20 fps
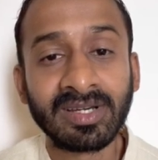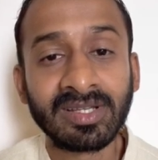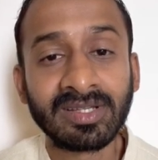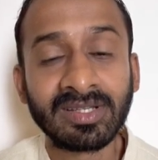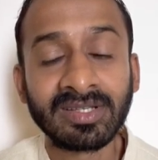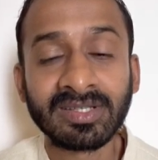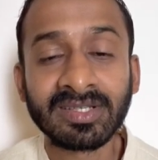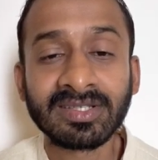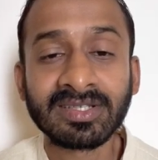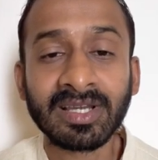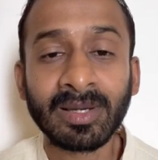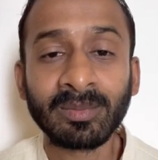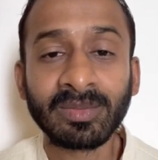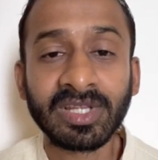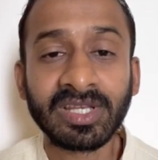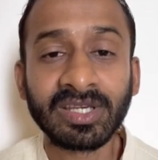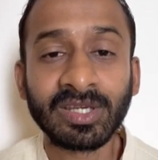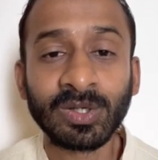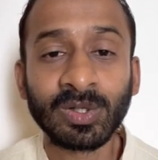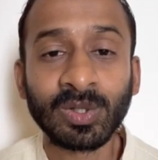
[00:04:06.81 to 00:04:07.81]
This is
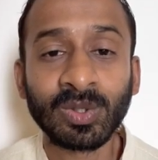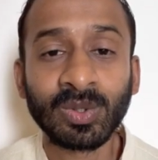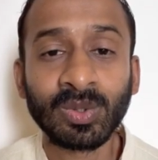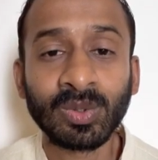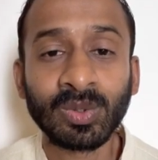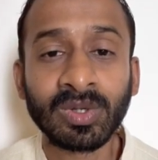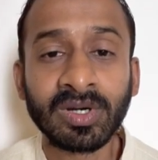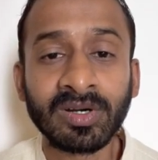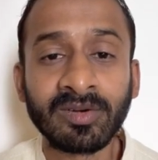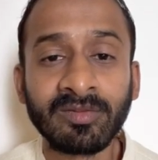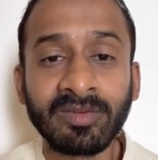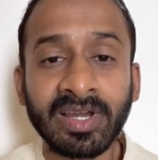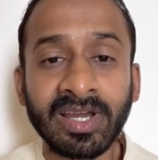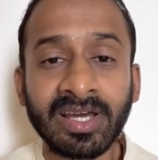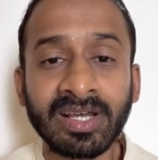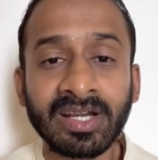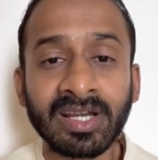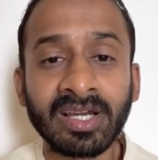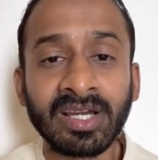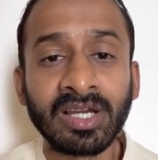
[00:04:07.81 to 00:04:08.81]
something,
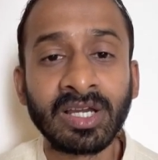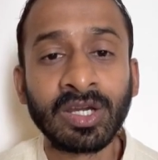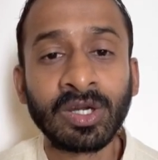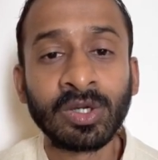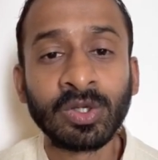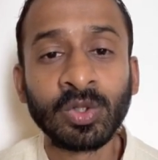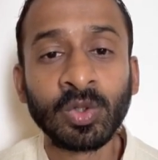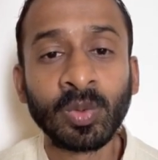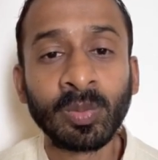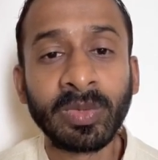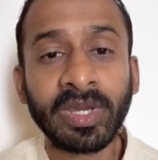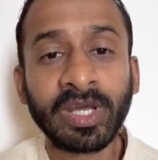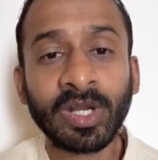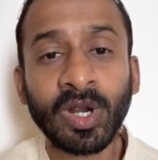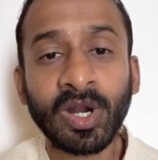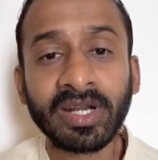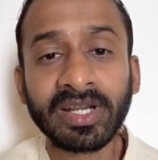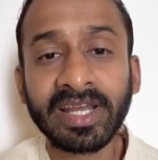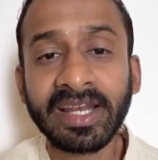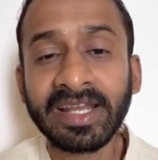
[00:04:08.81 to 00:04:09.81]
where you may
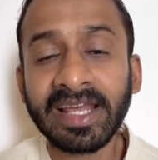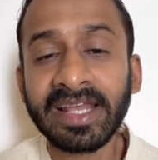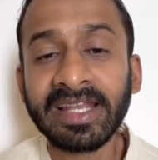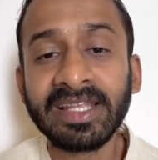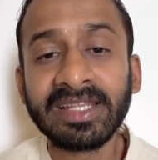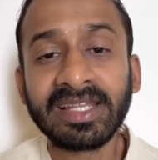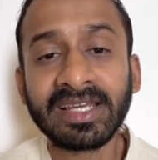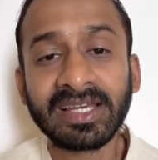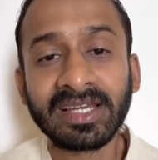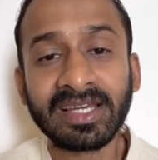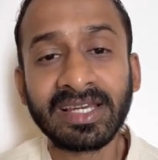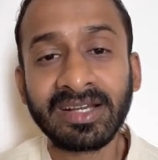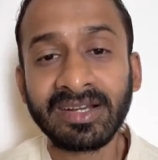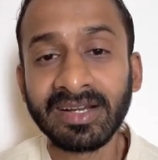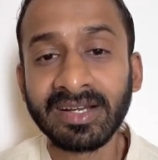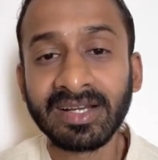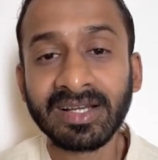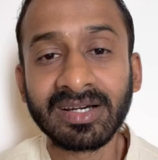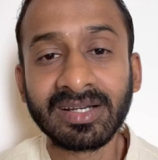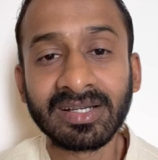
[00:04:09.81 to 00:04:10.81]
not get anything in
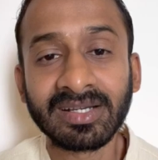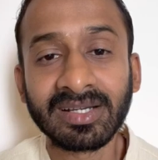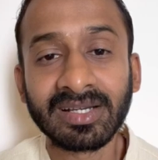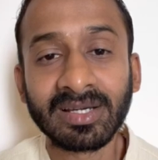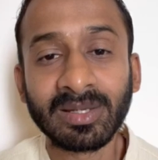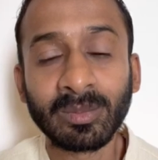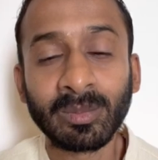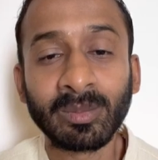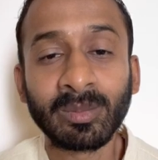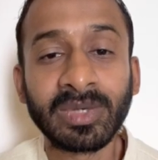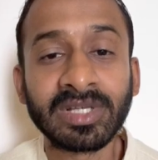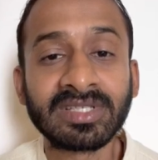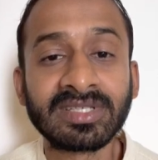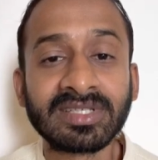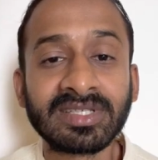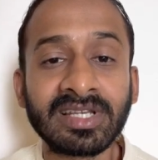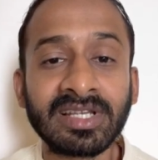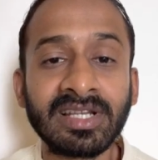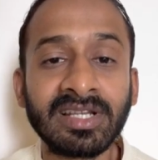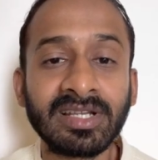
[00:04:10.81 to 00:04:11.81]
return, but
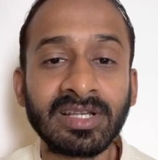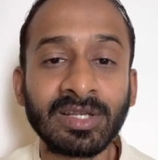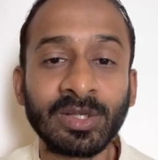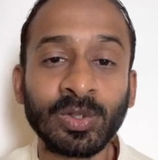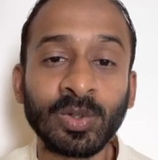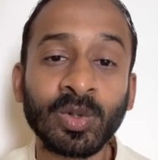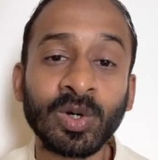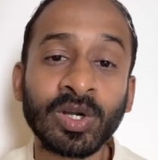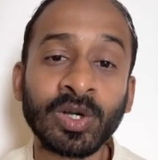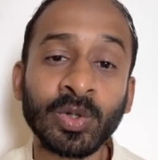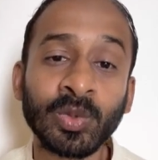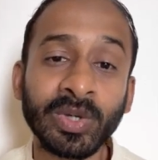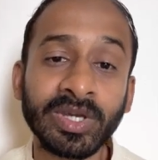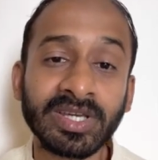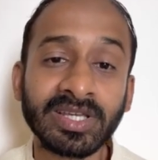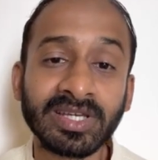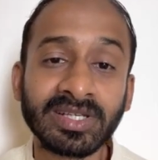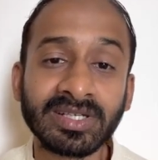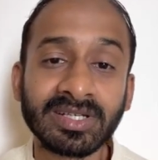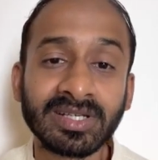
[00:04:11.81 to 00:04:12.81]
still you are doing
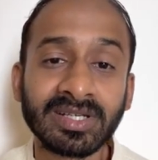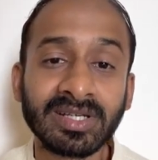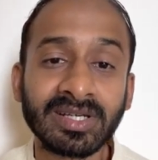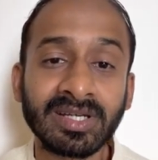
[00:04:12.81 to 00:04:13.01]
it.